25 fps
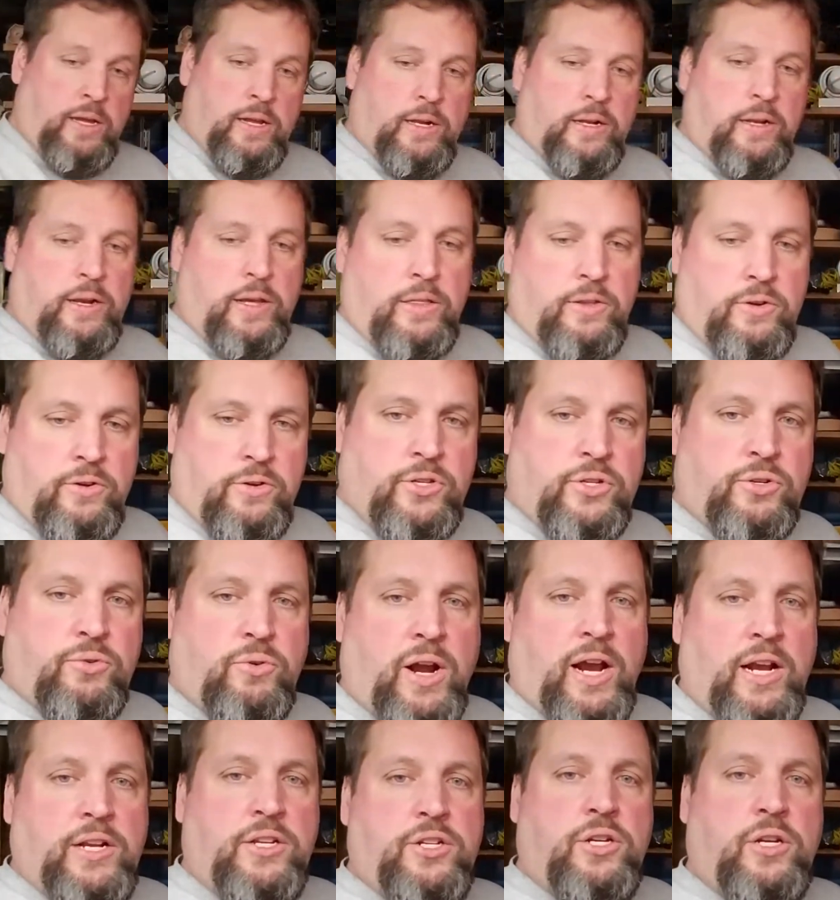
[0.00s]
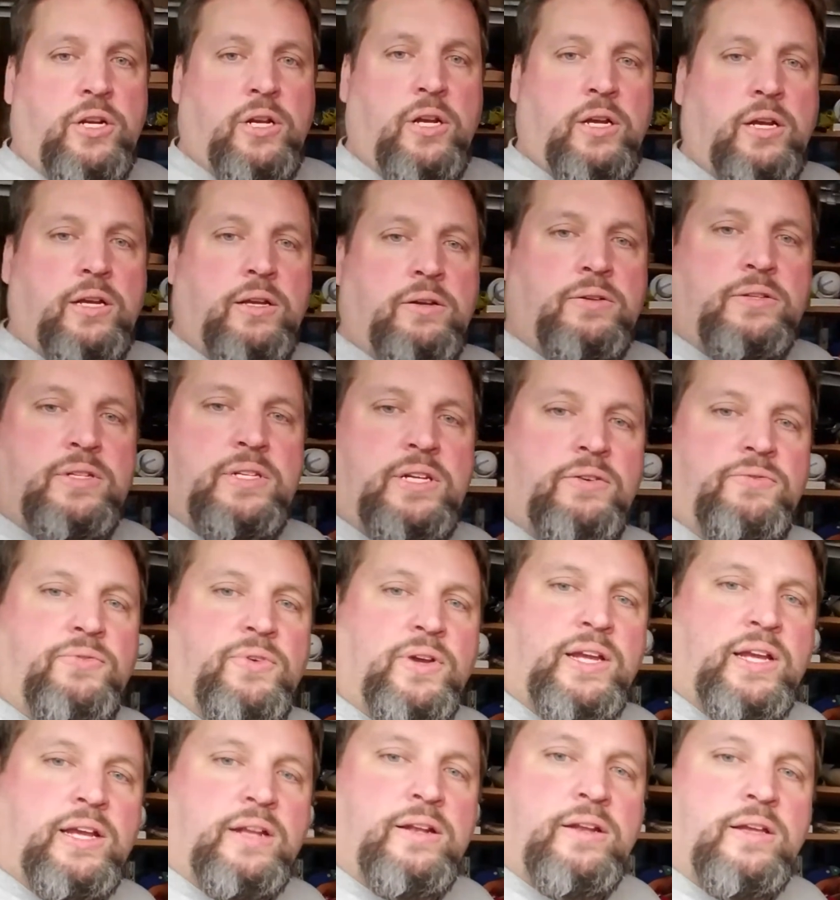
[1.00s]
Another stretch, let's see if
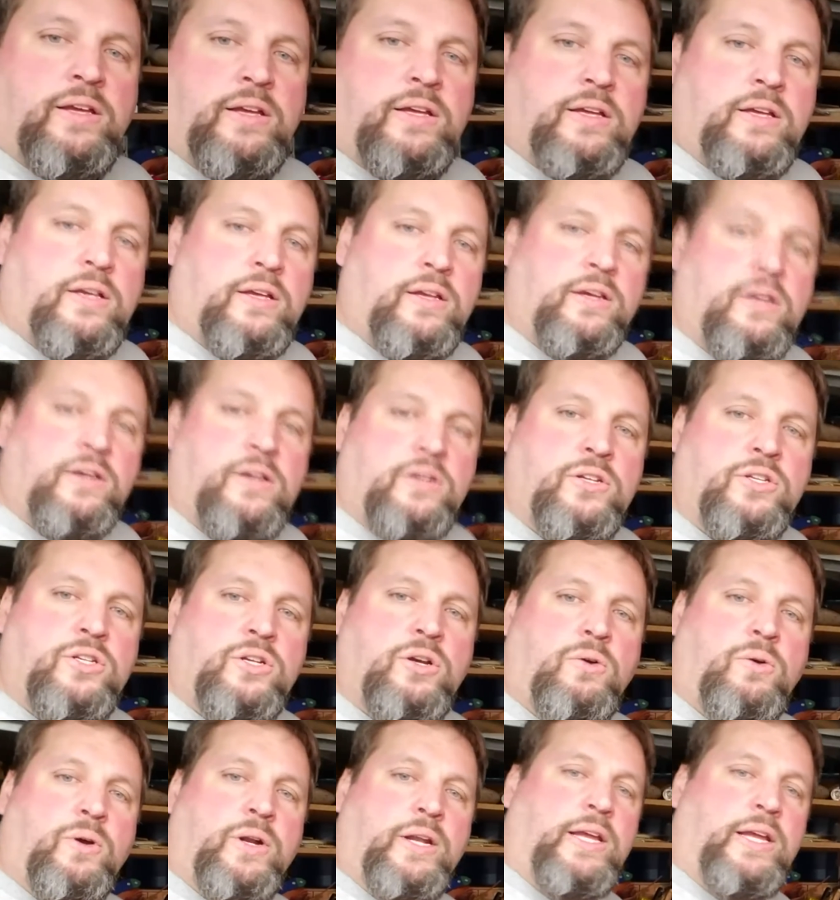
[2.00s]
we can show it